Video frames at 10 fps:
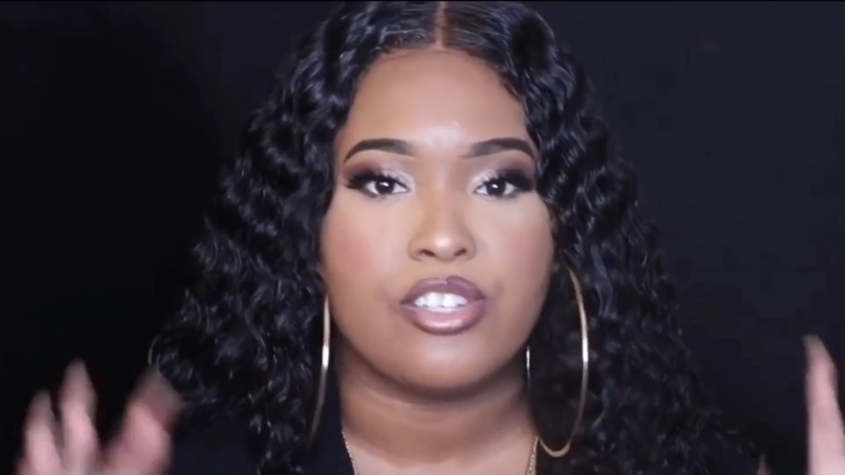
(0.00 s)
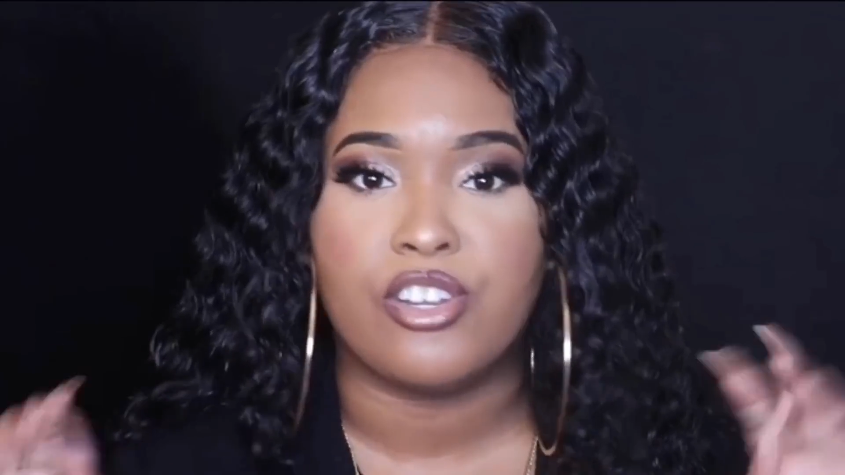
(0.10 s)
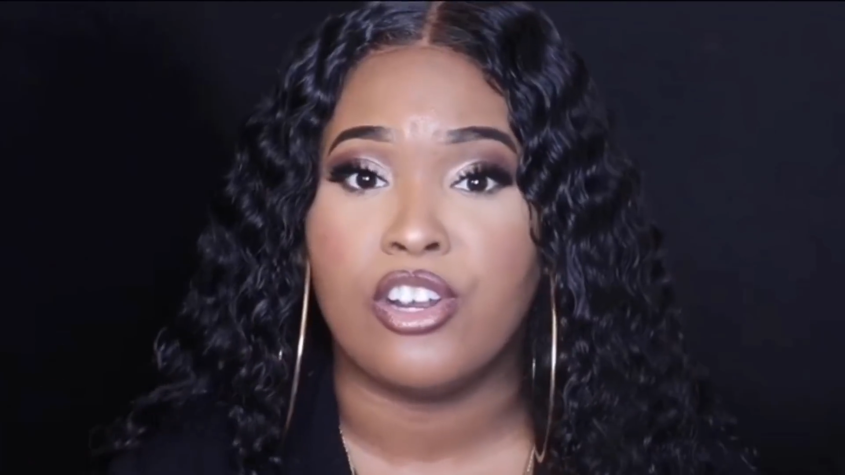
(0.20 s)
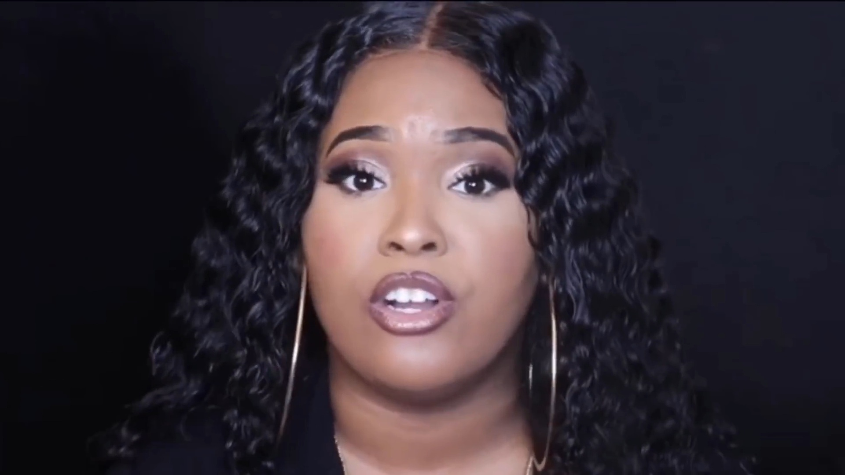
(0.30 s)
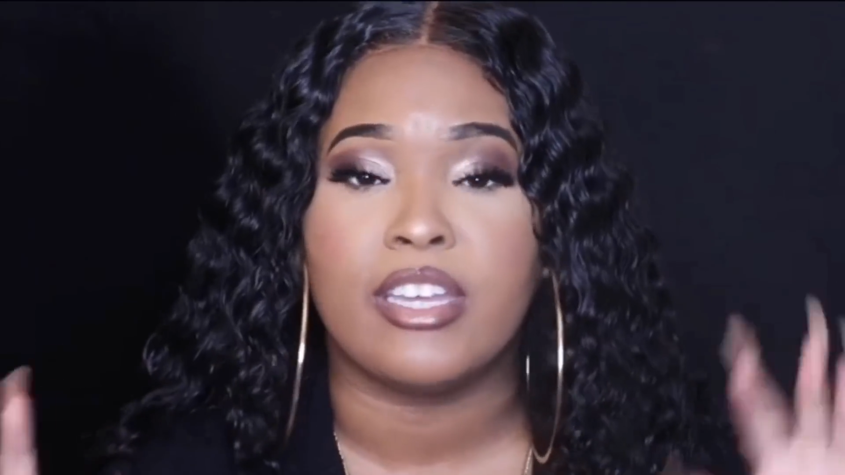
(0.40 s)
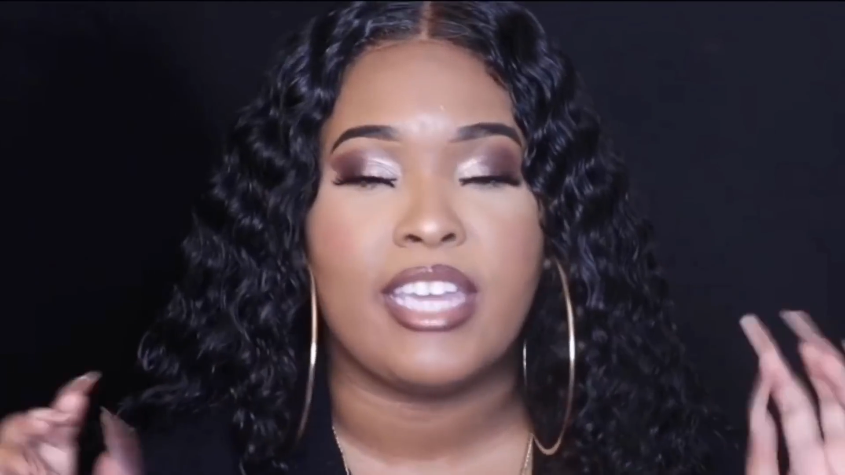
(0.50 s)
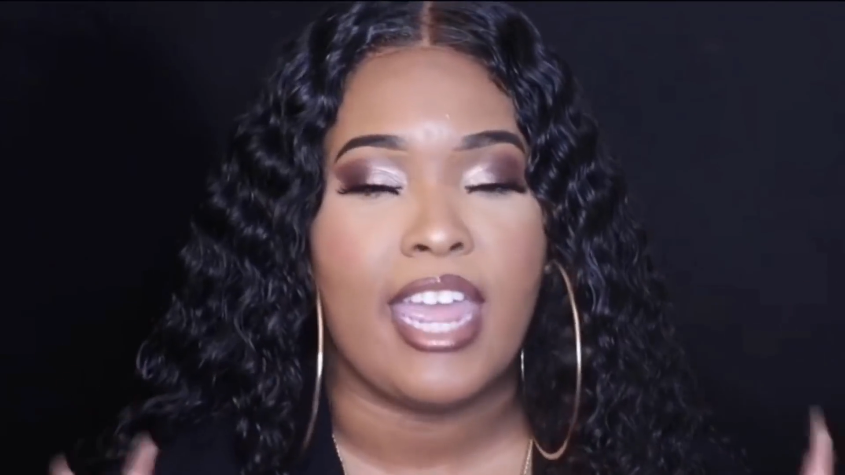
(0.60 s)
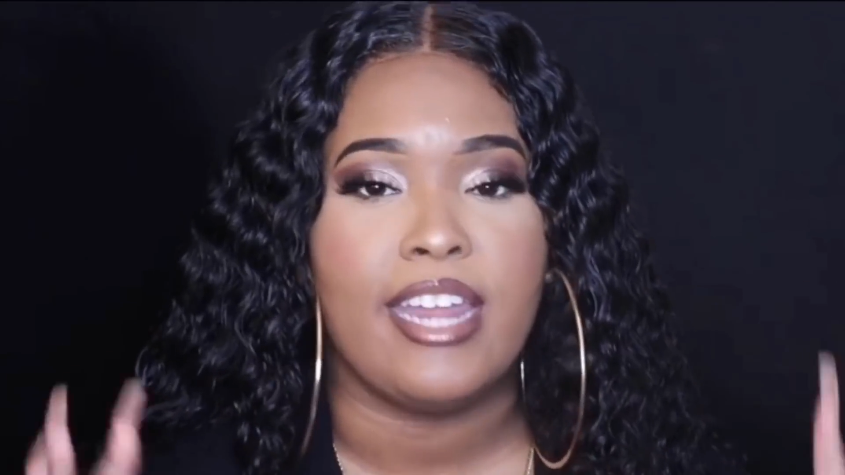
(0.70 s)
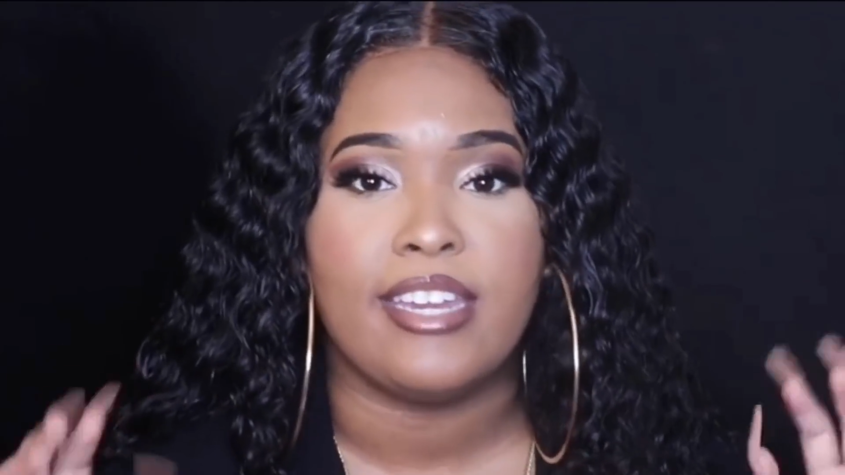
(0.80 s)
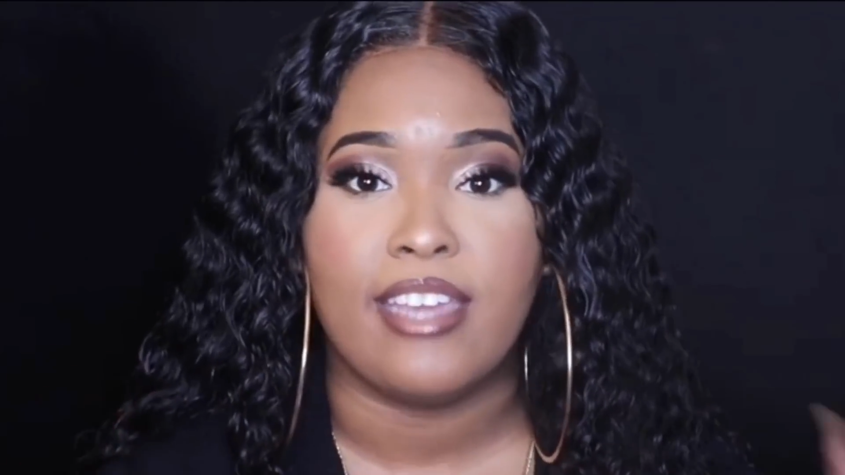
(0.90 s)
girl,
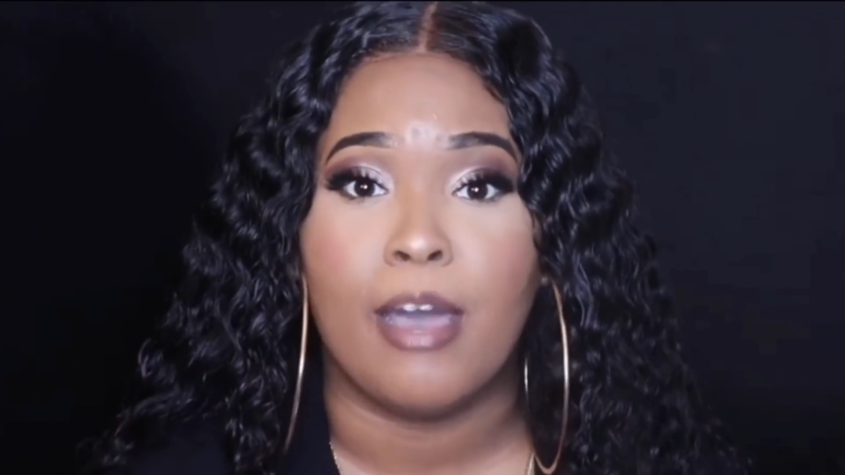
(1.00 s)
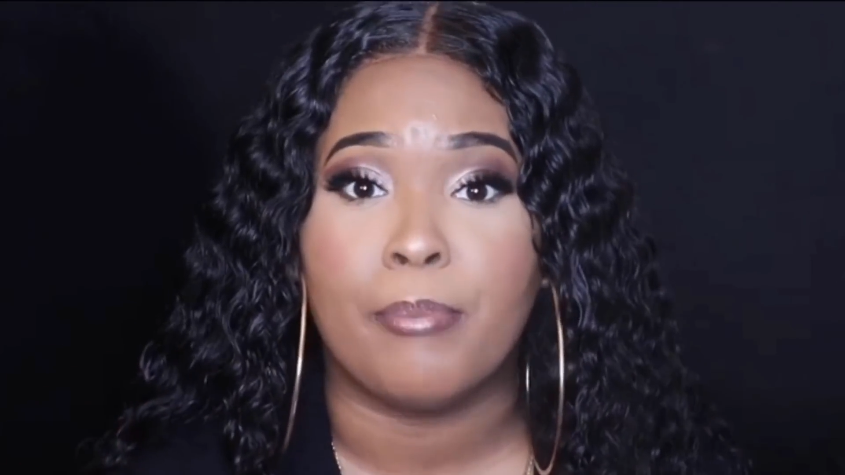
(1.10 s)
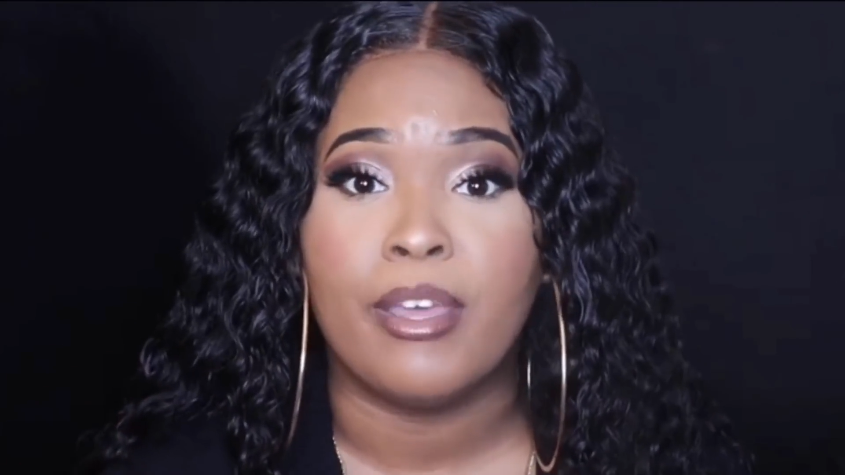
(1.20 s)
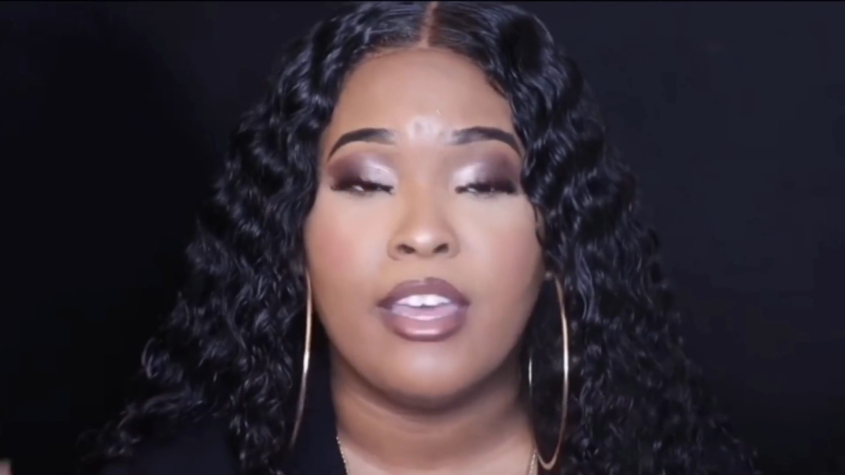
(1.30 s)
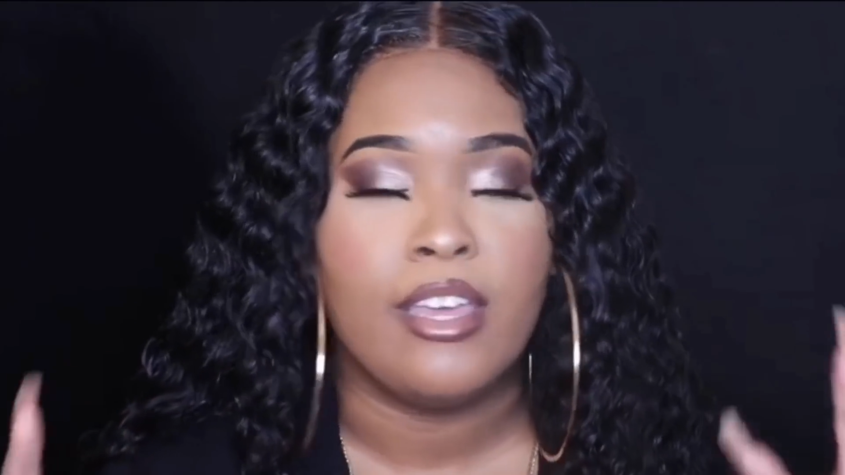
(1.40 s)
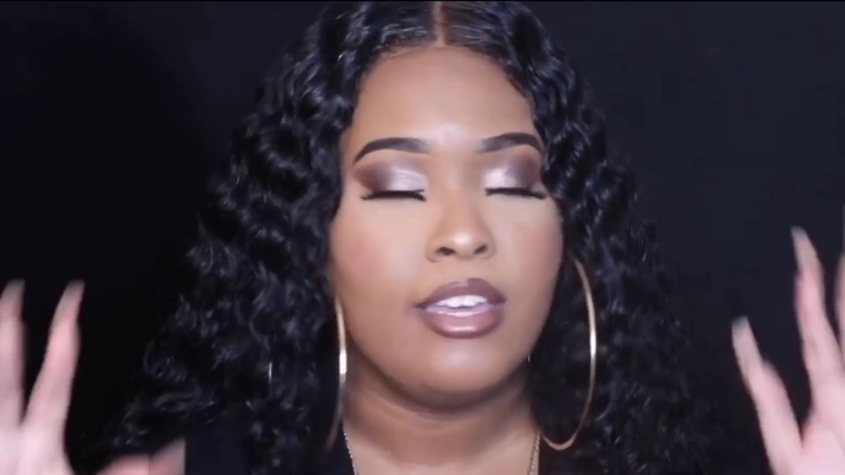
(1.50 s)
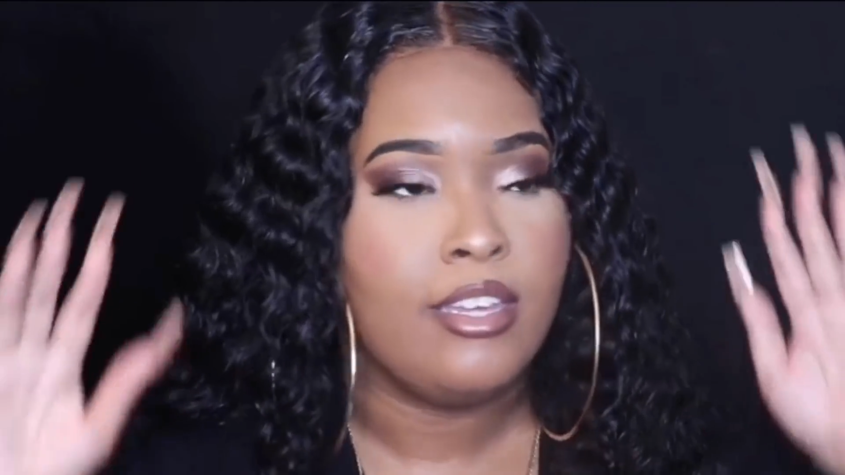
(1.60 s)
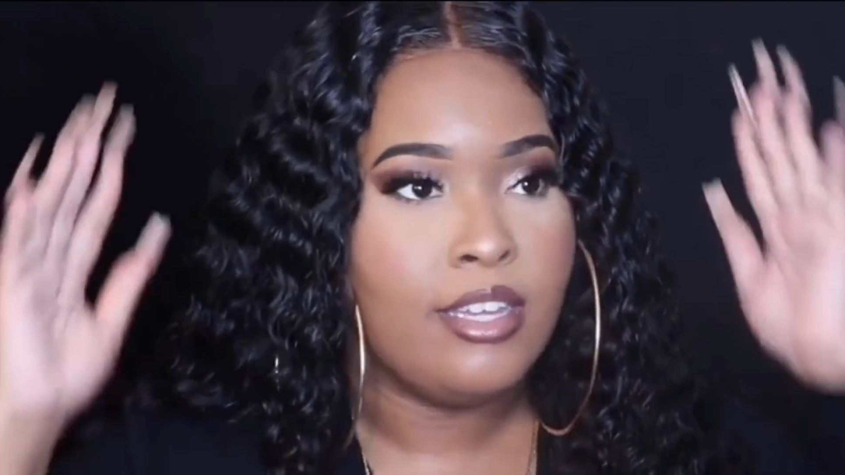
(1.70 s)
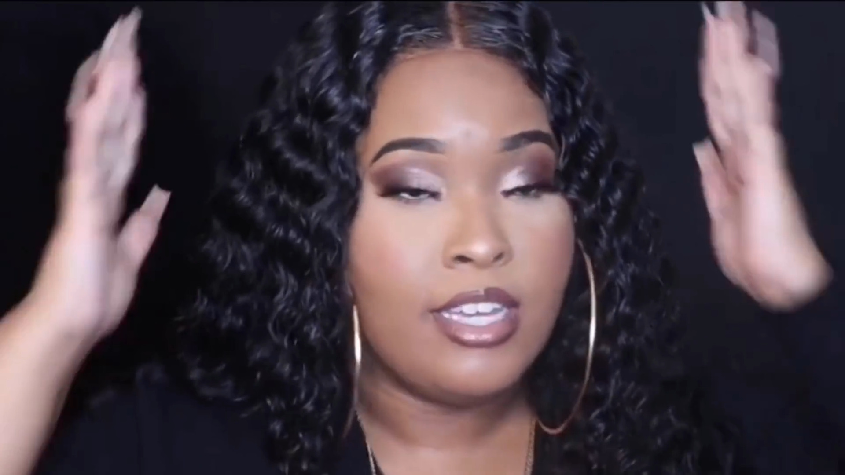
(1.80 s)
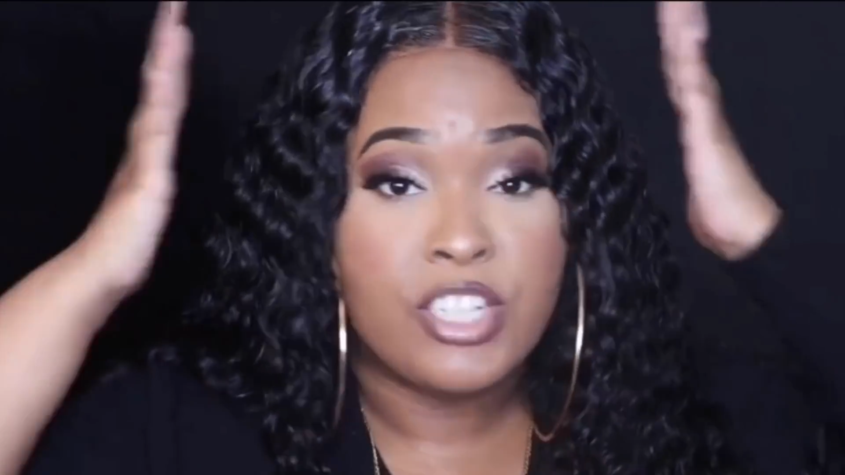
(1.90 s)
Kate Yup.
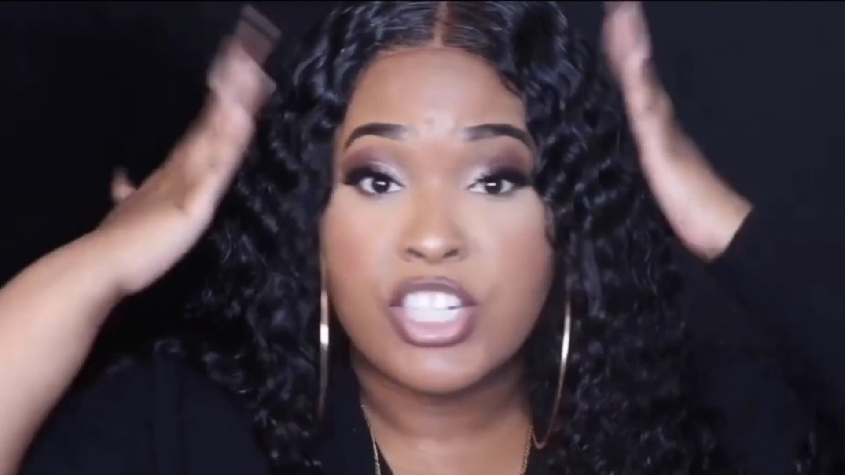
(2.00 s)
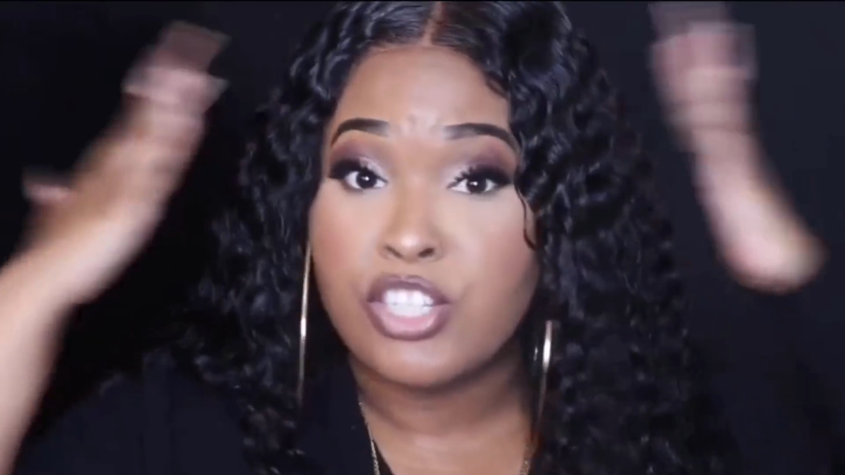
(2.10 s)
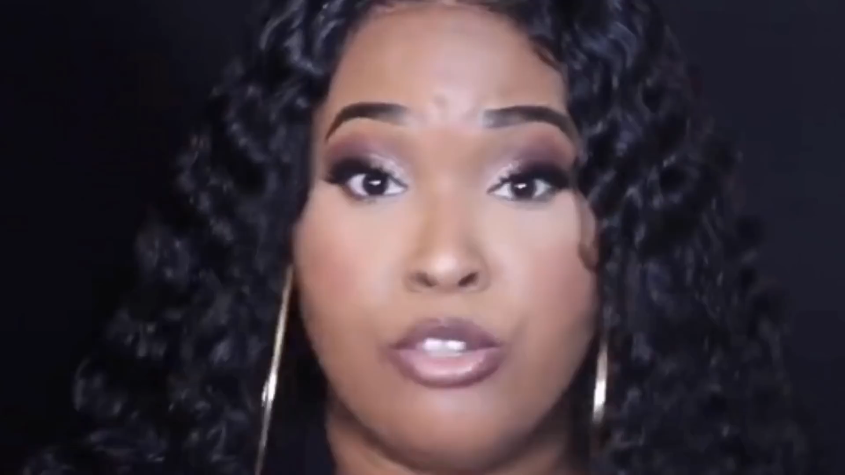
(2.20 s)
She's a